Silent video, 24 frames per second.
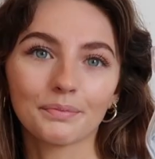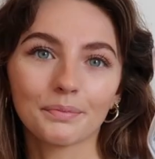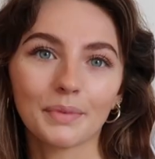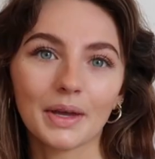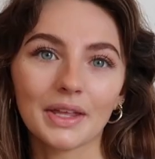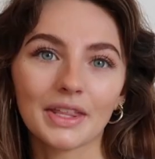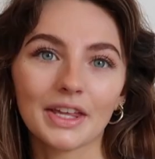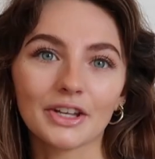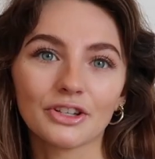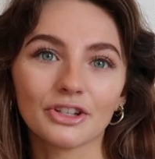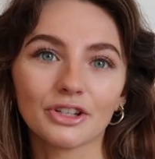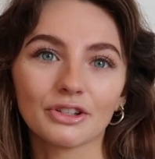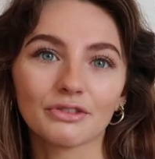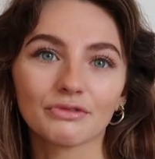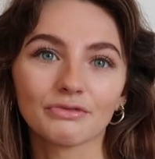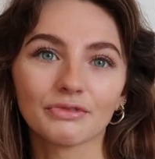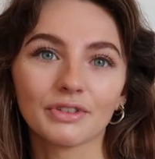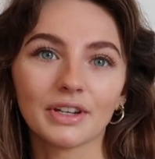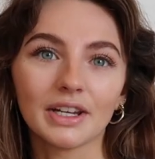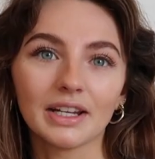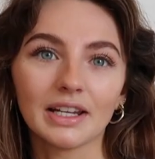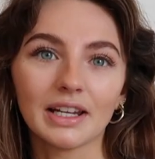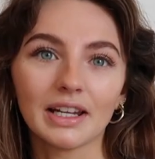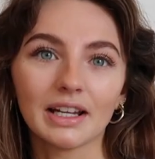But they're just
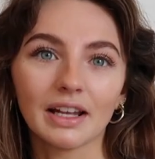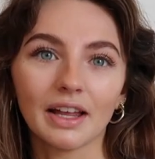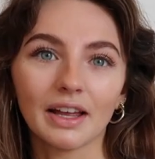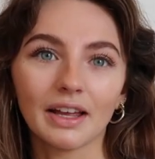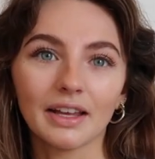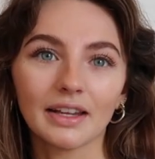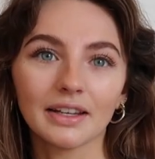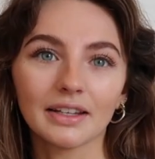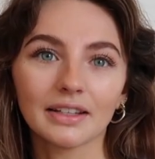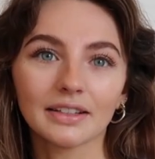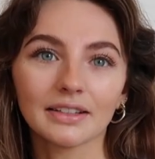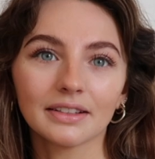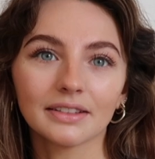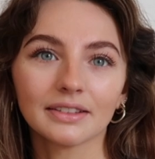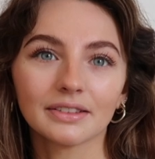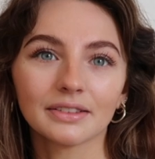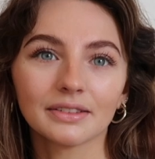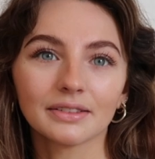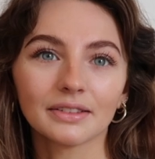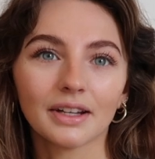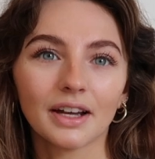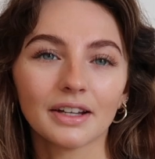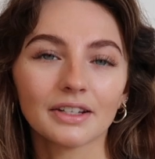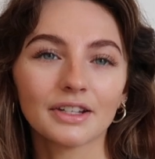really like,
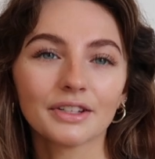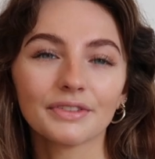I